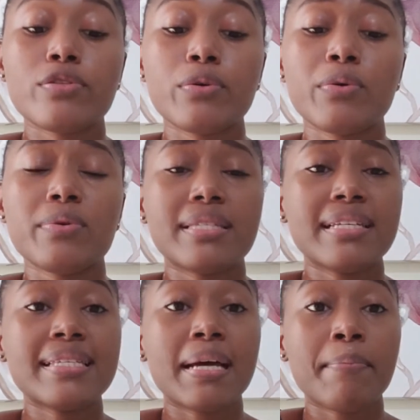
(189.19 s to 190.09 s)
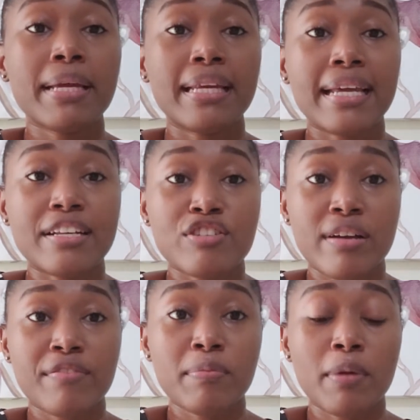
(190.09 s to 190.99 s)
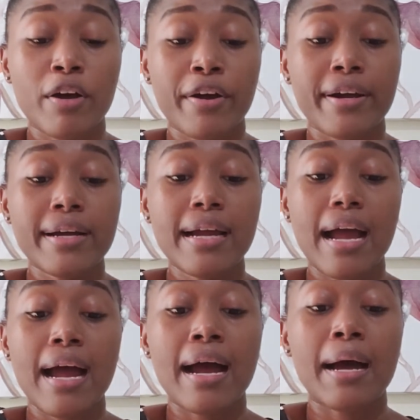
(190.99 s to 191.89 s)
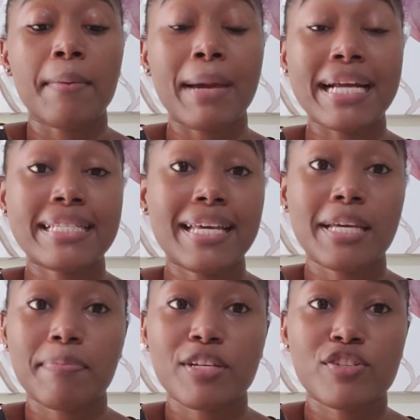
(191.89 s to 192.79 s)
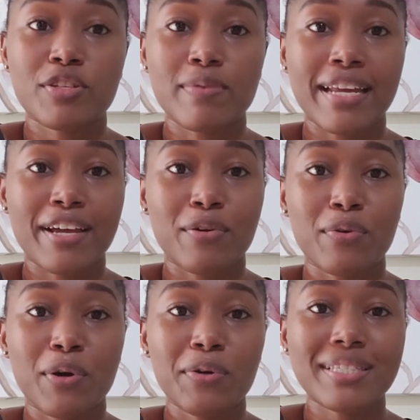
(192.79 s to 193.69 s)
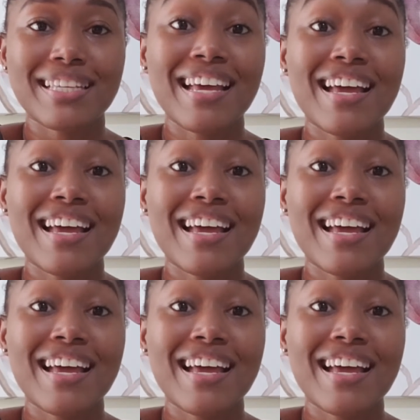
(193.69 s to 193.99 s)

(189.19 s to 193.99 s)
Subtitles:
So since I'm mainly a travel blogger, I take pictures when I go out.